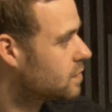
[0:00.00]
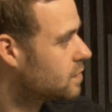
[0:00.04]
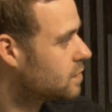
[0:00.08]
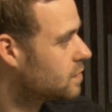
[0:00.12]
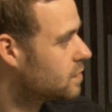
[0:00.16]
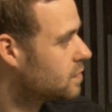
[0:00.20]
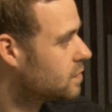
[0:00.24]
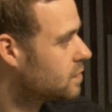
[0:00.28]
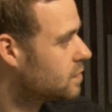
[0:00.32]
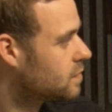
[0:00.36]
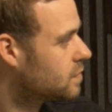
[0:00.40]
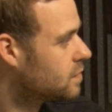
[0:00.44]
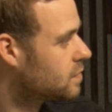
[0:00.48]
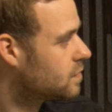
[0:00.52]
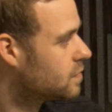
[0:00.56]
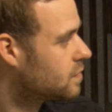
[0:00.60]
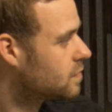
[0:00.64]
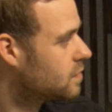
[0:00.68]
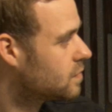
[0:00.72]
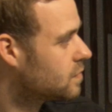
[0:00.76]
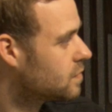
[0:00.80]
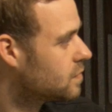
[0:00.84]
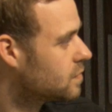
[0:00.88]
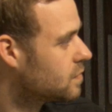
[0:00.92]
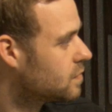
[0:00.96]

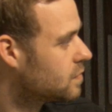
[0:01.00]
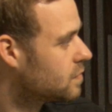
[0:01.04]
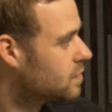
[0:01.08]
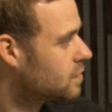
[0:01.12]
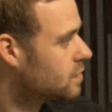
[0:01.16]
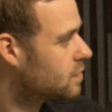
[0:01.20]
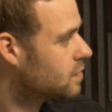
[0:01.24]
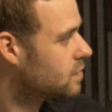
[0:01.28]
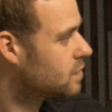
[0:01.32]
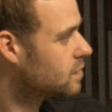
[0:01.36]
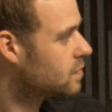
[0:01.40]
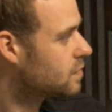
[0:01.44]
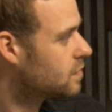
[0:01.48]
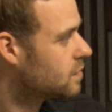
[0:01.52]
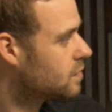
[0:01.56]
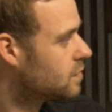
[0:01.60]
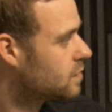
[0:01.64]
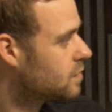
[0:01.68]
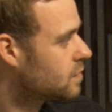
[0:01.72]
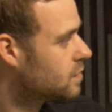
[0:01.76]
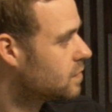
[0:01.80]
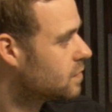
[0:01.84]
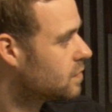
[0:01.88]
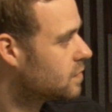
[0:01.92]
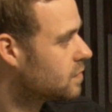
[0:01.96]

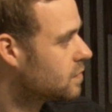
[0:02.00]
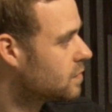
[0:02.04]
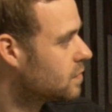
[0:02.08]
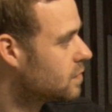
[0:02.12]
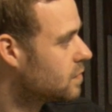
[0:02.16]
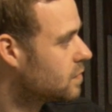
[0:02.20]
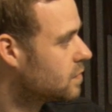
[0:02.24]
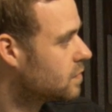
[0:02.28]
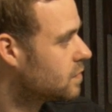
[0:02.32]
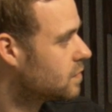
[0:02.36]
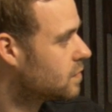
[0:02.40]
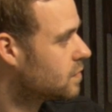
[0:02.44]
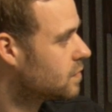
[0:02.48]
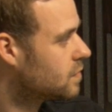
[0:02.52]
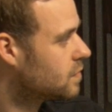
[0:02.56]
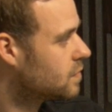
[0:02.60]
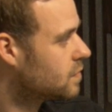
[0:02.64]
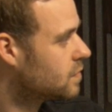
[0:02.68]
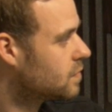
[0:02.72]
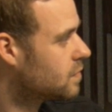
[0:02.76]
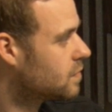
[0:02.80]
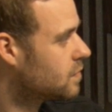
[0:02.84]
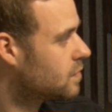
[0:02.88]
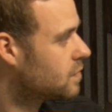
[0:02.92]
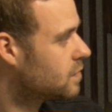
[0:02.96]

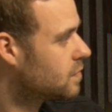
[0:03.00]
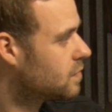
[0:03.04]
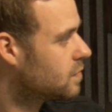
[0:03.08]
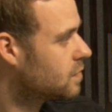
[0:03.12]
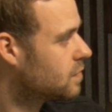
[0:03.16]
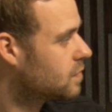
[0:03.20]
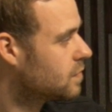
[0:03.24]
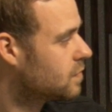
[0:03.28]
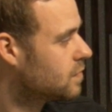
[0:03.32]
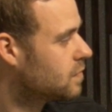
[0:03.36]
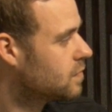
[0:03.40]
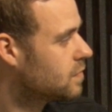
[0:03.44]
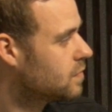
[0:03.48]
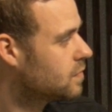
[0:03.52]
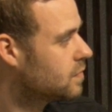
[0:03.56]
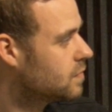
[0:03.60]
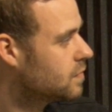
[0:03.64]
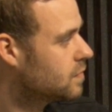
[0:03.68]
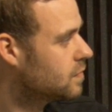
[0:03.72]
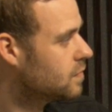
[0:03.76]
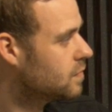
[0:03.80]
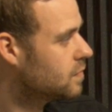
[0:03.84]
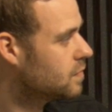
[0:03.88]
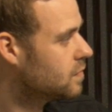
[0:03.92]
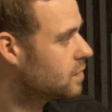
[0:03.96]

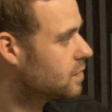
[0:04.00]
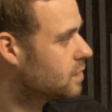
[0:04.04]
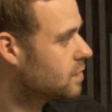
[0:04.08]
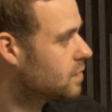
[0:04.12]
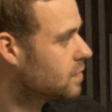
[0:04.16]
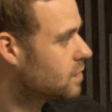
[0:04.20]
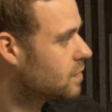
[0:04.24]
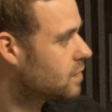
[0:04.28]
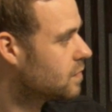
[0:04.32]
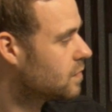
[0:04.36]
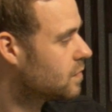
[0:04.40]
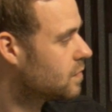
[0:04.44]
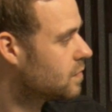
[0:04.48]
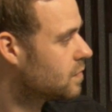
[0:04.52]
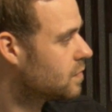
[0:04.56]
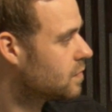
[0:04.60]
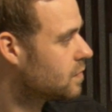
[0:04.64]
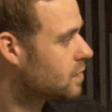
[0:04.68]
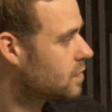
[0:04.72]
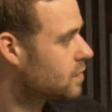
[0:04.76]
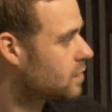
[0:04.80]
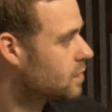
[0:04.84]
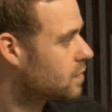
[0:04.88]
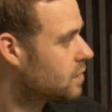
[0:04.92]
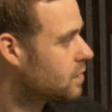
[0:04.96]

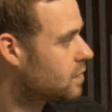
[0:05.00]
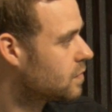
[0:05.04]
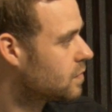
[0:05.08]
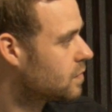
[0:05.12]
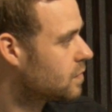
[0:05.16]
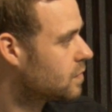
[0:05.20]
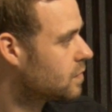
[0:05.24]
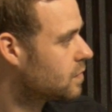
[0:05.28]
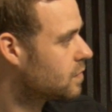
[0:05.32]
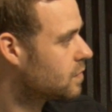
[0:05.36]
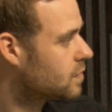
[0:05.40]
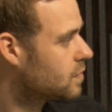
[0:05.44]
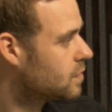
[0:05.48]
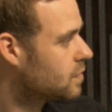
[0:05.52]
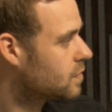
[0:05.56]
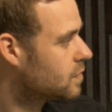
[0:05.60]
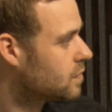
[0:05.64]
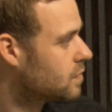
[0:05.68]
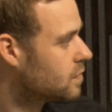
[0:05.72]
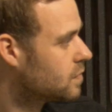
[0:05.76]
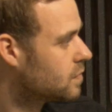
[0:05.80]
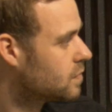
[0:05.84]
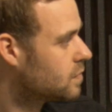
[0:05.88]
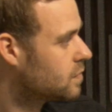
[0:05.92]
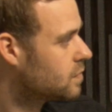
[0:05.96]

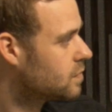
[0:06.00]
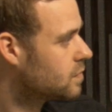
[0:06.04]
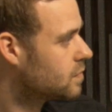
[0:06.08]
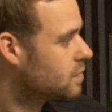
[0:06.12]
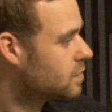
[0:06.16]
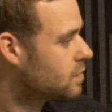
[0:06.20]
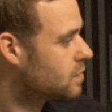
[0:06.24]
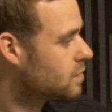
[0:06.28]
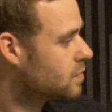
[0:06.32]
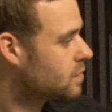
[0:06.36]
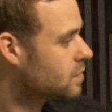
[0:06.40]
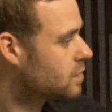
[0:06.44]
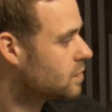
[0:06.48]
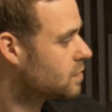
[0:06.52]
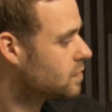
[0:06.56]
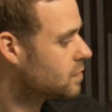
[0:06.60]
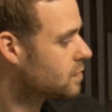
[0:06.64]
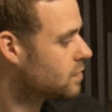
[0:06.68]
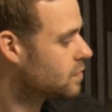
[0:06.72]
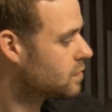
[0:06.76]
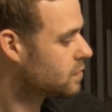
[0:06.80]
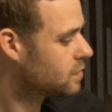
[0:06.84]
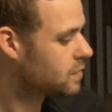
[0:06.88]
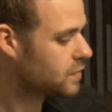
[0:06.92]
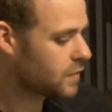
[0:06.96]

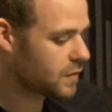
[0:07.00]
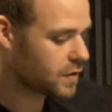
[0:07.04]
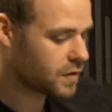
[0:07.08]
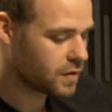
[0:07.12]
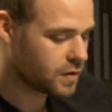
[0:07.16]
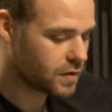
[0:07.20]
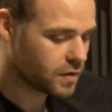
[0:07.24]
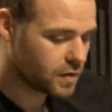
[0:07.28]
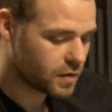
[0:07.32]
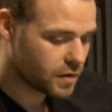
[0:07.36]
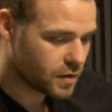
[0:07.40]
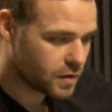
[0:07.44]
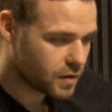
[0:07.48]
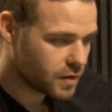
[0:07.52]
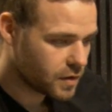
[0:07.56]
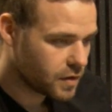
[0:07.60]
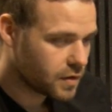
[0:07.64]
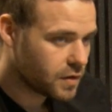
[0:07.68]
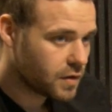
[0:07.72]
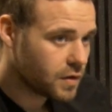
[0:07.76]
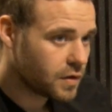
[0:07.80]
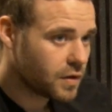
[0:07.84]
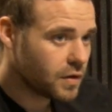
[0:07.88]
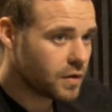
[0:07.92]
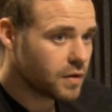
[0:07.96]
No words are spoken by the person on screen.